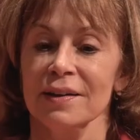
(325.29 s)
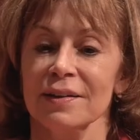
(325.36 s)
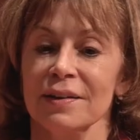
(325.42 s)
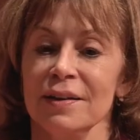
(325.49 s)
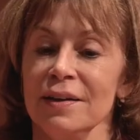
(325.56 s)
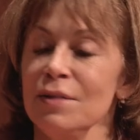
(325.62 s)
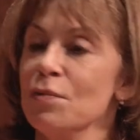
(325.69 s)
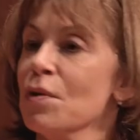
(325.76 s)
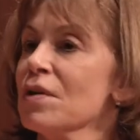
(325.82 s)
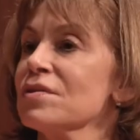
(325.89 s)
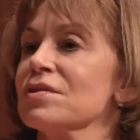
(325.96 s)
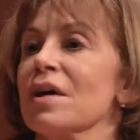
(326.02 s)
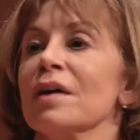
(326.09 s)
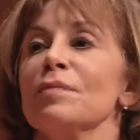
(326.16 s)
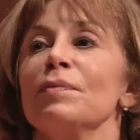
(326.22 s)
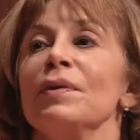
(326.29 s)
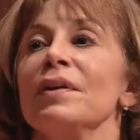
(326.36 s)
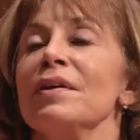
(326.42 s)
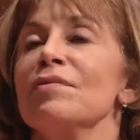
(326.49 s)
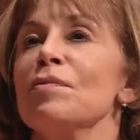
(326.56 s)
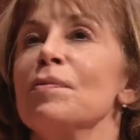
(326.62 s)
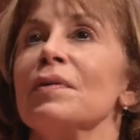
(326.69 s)
he was
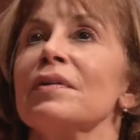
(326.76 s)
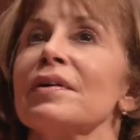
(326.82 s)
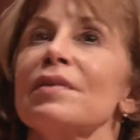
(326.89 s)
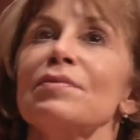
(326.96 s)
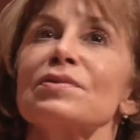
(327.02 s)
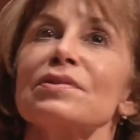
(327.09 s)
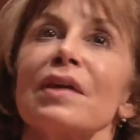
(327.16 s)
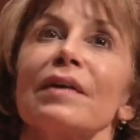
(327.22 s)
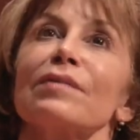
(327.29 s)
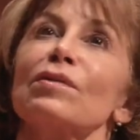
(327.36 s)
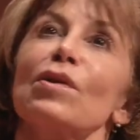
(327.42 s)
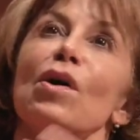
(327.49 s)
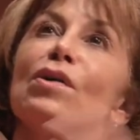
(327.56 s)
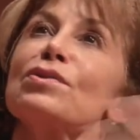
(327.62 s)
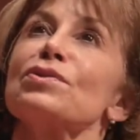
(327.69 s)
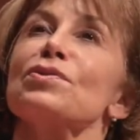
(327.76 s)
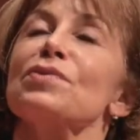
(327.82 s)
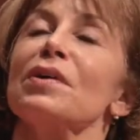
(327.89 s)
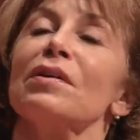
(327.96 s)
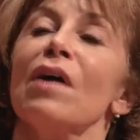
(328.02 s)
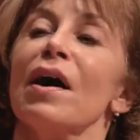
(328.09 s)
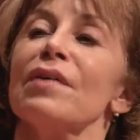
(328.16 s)
unbelievable. He was like larger
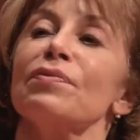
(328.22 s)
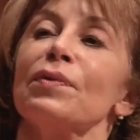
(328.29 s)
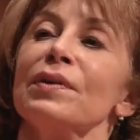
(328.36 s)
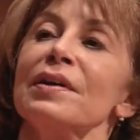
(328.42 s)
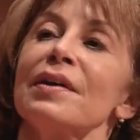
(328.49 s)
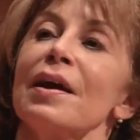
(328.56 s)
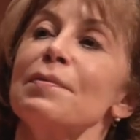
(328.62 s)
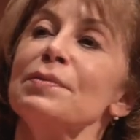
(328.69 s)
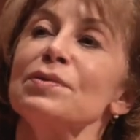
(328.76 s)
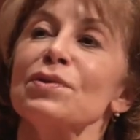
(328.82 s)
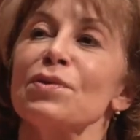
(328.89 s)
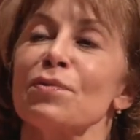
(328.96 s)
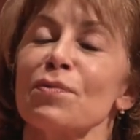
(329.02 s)
than life. When he came into the